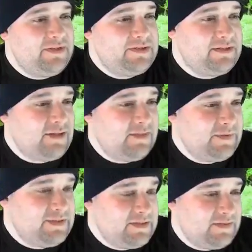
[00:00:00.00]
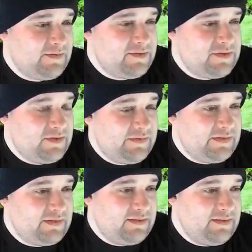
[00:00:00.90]
in competitions or shows
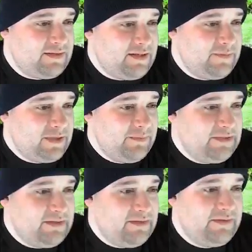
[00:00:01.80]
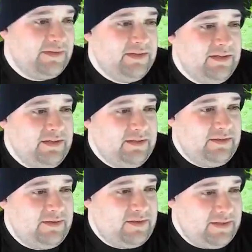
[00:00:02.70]
in the upcoming years,
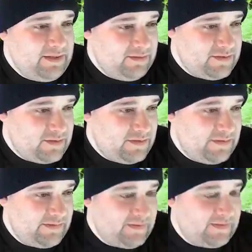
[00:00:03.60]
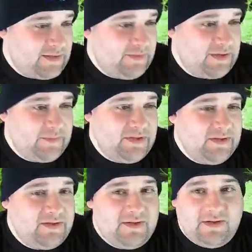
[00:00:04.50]
or shows this coming up year.
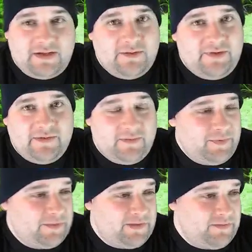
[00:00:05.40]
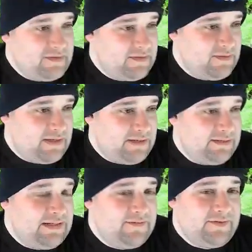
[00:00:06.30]
No, I would never put my fish through that
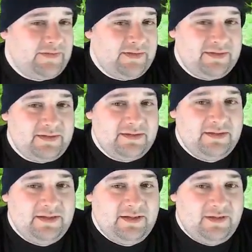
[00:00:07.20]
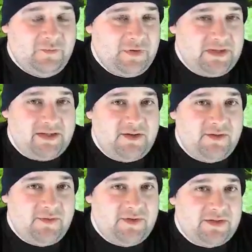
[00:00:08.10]
after seeing what they go
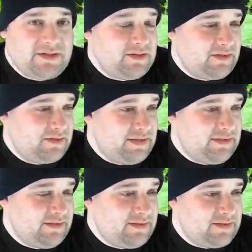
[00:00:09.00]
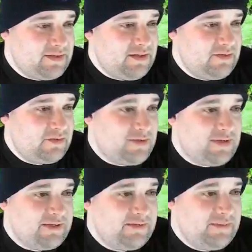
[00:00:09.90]
through at the Chicago
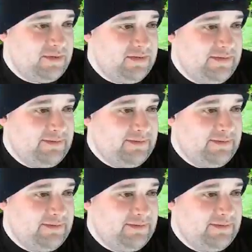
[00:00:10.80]
Aquatic Experience.